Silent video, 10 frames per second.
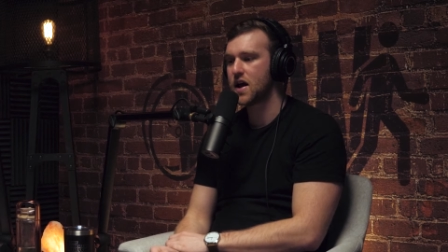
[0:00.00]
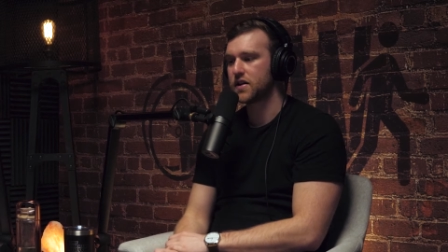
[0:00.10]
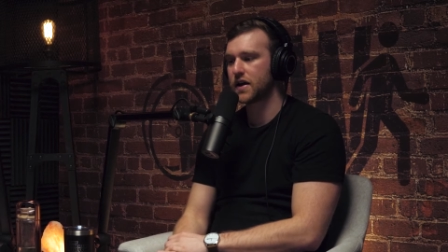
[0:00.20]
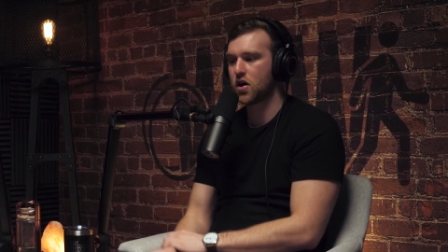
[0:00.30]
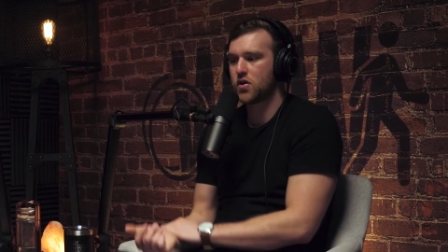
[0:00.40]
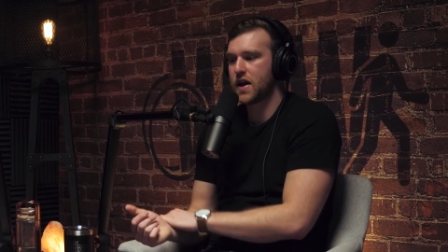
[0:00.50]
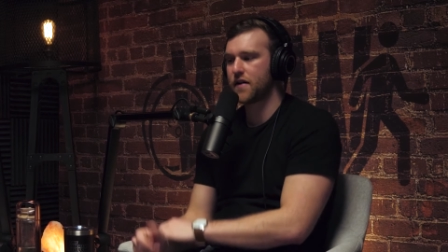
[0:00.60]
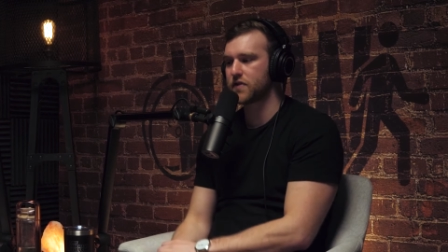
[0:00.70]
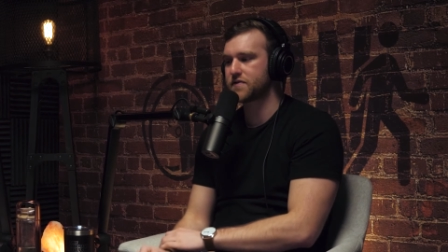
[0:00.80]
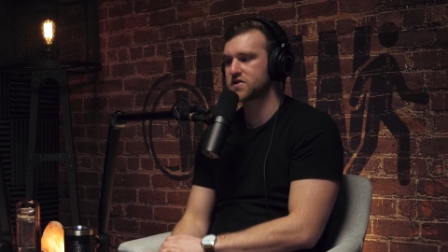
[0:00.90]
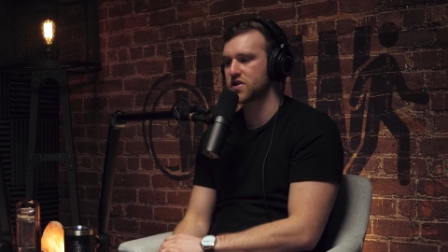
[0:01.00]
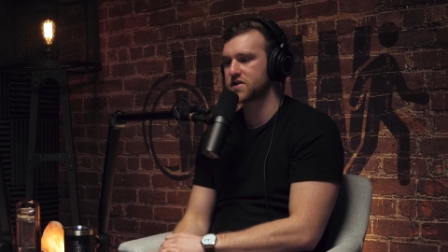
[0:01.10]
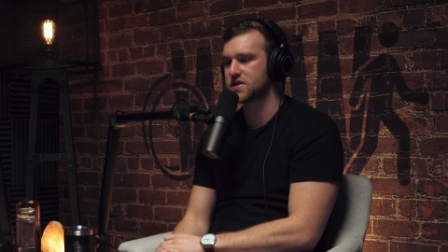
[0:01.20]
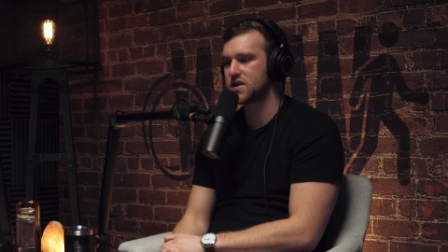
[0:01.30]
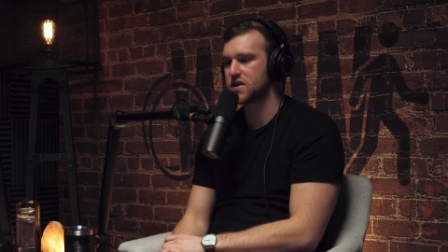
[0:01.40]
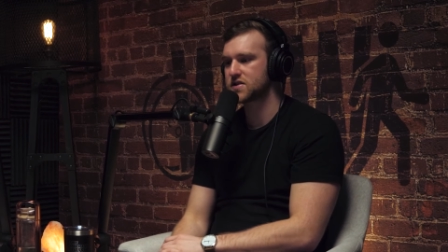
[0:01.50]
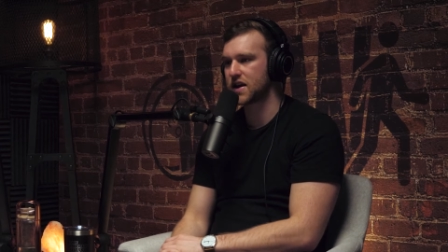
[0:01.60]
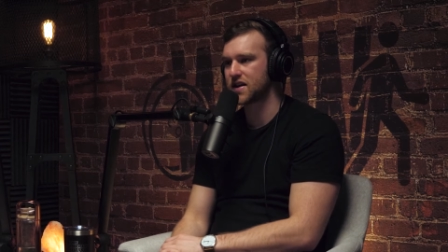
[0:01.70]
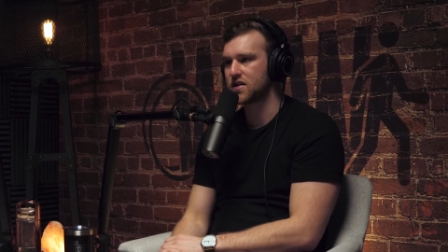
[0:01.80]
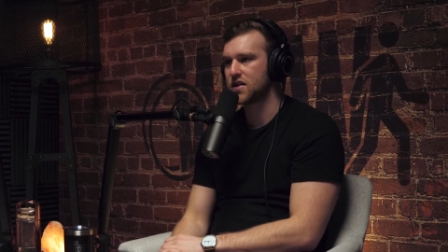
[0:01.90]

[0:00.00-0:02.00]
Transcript: Like, oh yeah, I have life insurance. It's like,